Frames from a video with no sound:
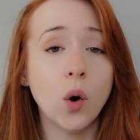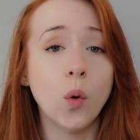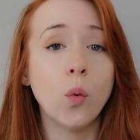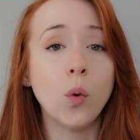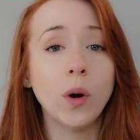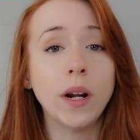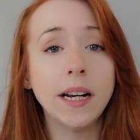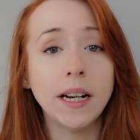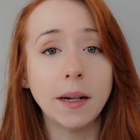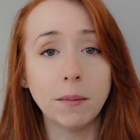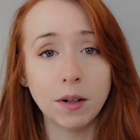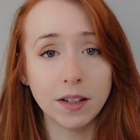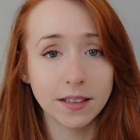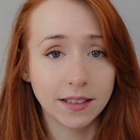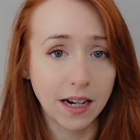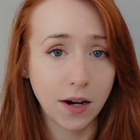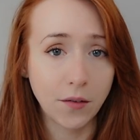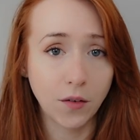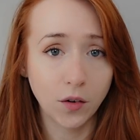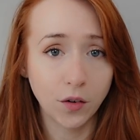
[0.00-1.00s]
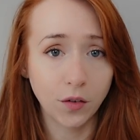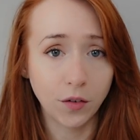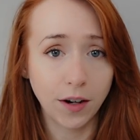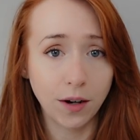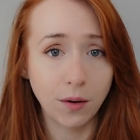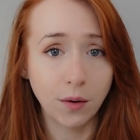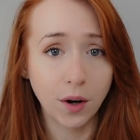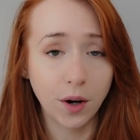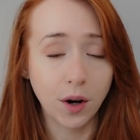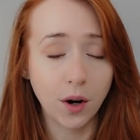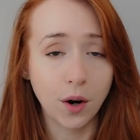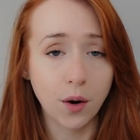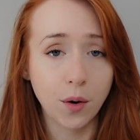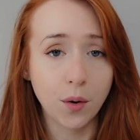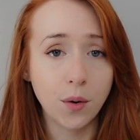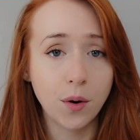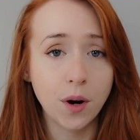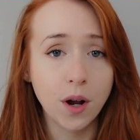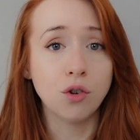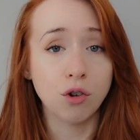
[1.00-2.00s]
weaning myself off of
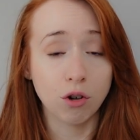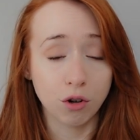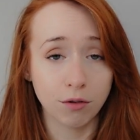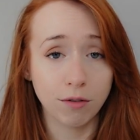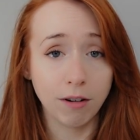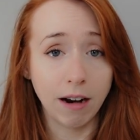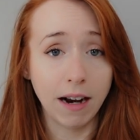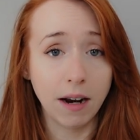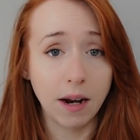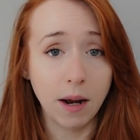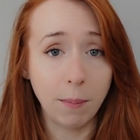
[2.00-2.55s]
alcohol during